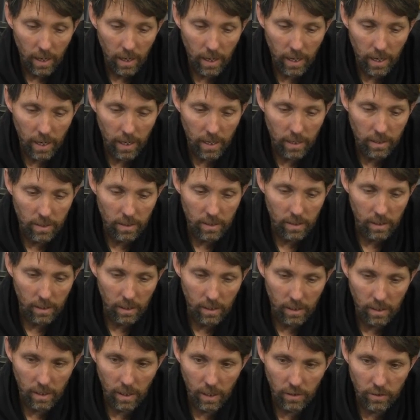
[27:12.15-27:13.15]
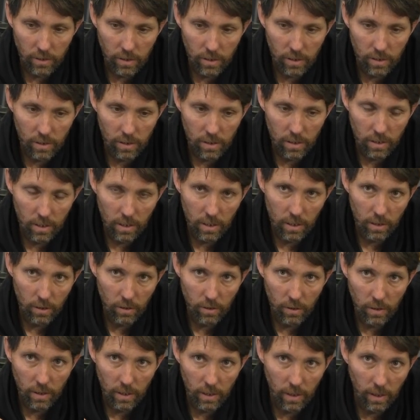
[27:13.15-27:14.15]
and it nudges the
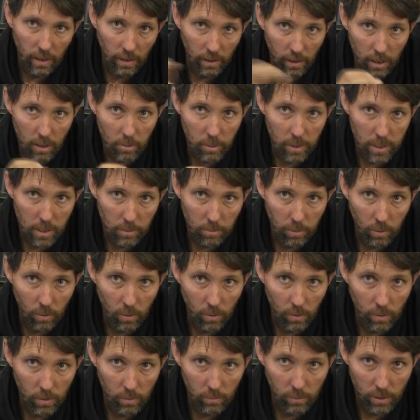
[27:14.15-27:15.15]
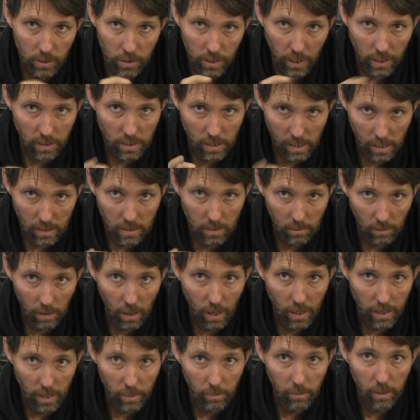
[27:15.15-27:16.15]
unit a little bit to port, which actually gets it
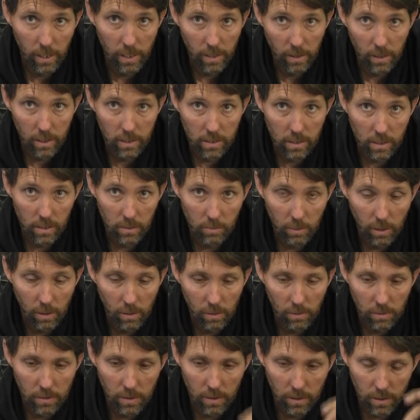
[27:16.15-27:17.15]
lined up really nicely as well.